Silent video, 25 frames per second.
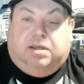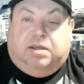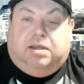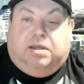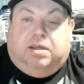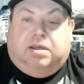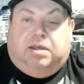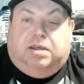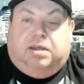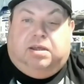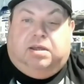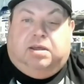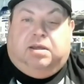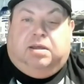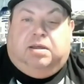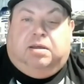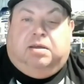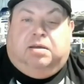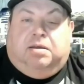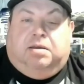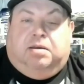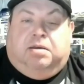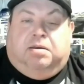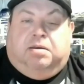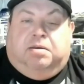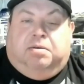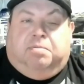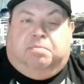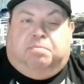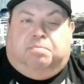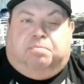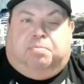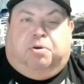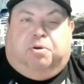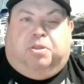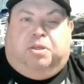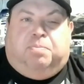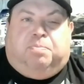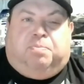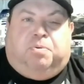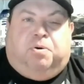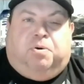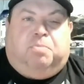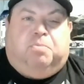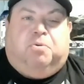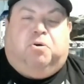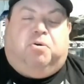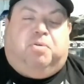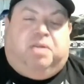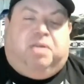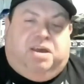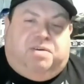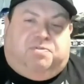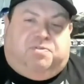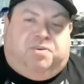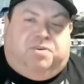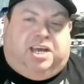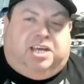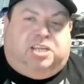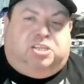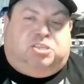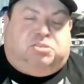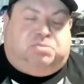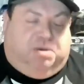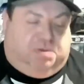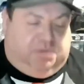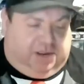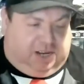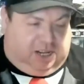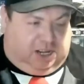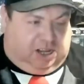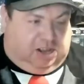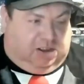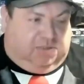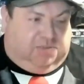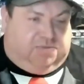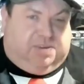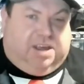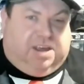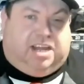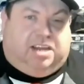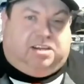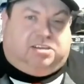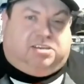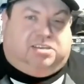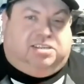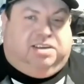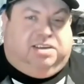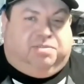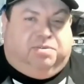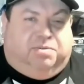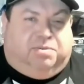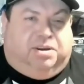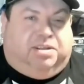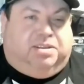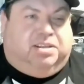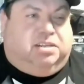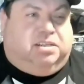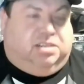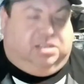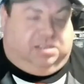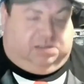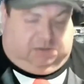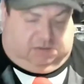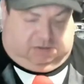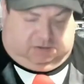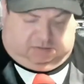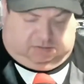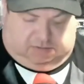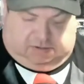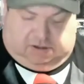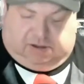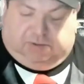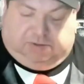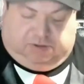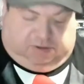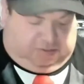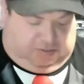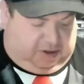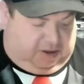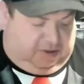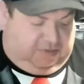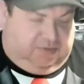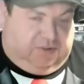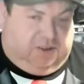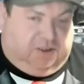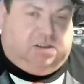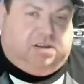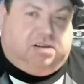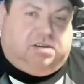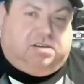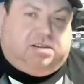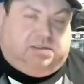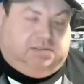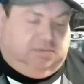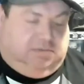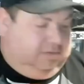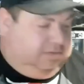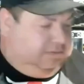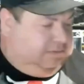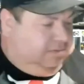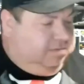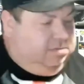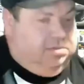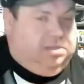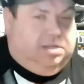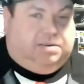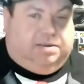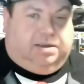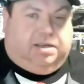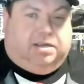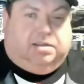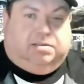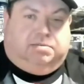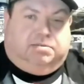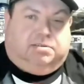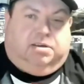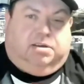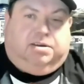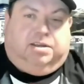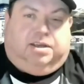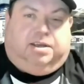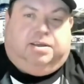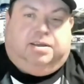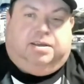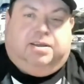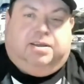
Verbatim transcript: Yeah. But they put more effort into it when they all fell, because everybody thought, let's just watch them all fall, and there we are, got